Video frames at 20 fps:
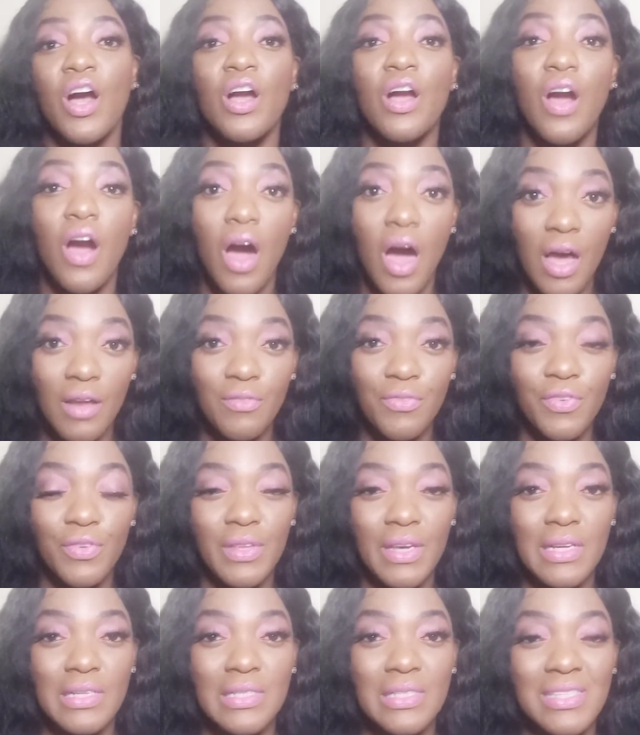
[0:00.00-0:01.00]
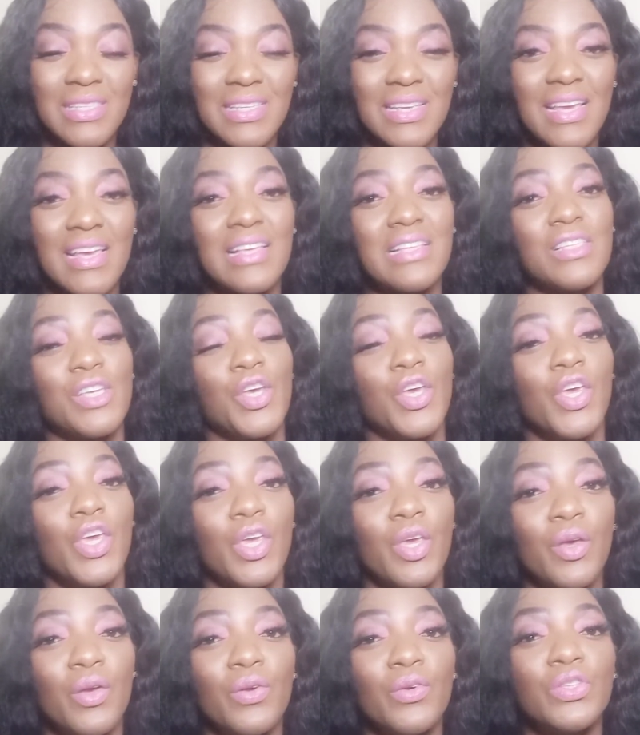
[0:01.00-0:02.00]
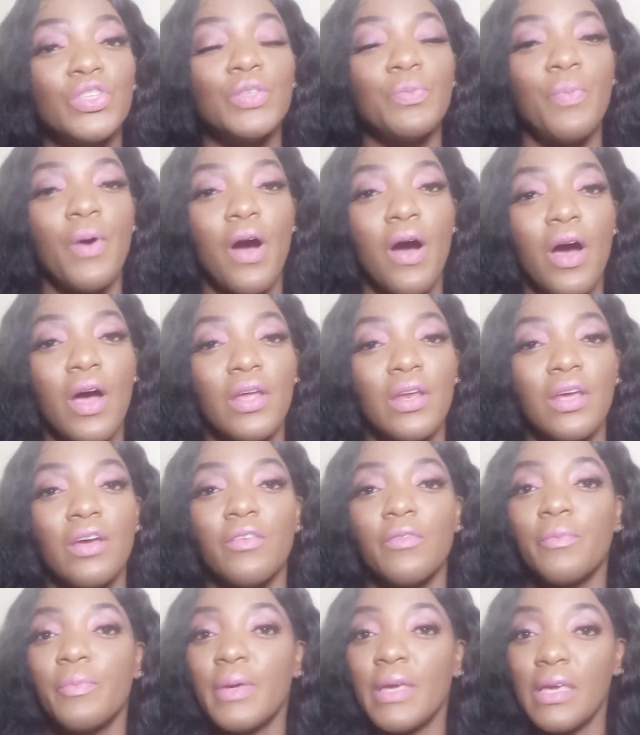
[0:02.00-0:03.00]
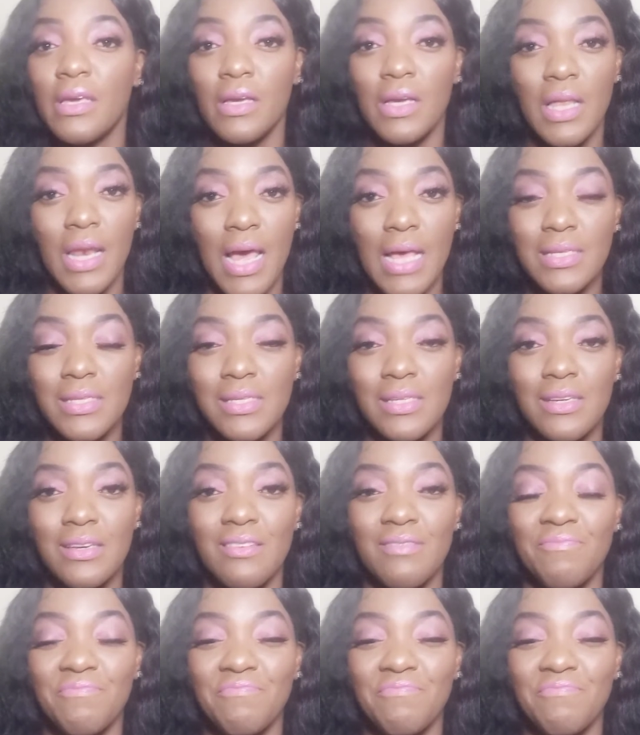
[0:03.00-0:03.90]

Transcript: Confidence is a huge part of being classy.